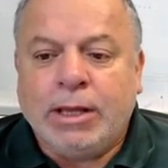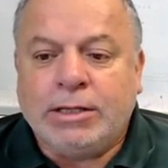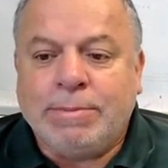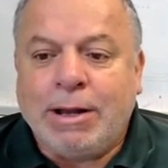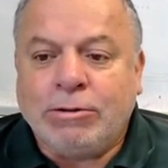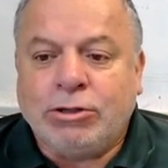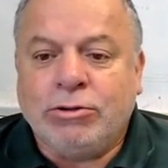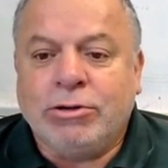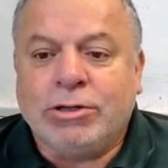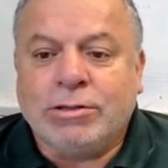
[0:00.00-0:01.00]
It's about
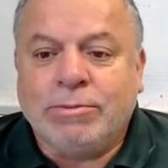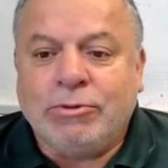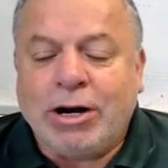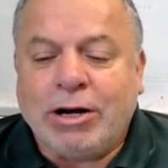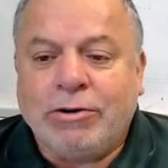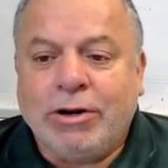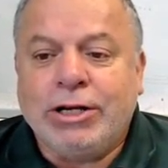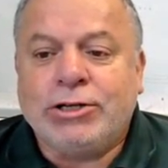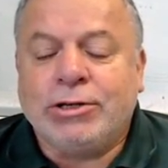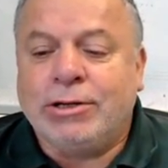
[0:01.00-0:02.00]
tourism and
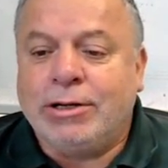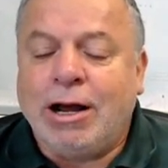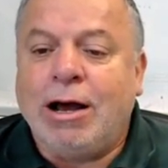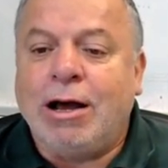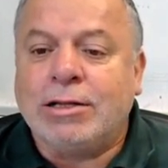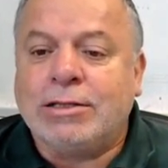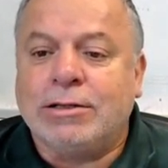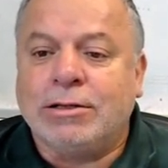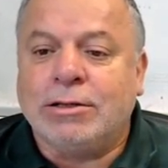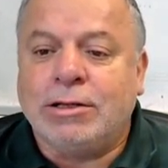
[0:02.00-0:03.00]
recreation and arts
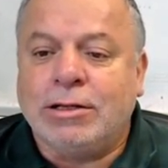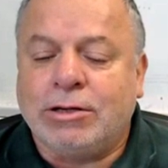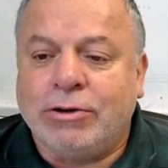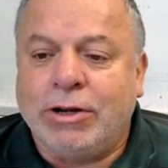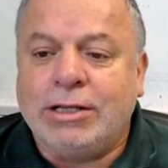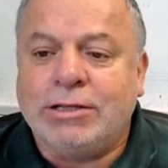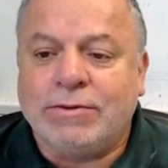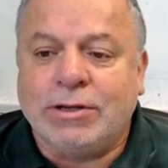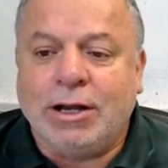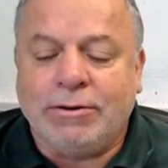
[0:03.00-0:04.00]
and the creative
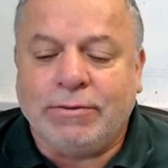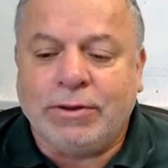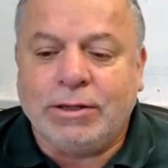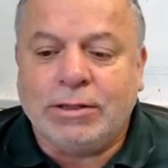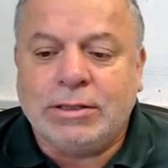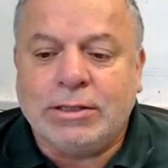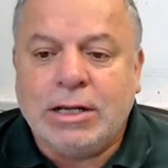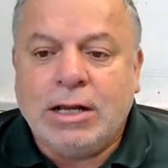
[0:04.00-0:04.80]
side of things.